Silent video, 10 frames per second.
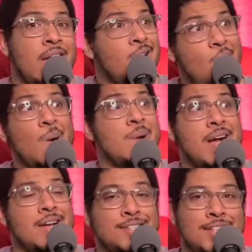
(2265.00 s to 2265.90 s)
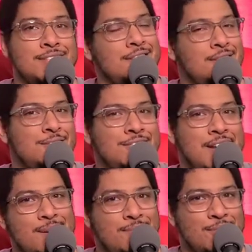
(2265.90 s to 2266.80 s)
oh my gosh, that's the little
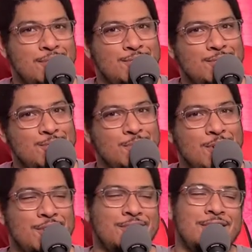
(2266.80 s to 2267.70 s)
setup for, for Supergirl.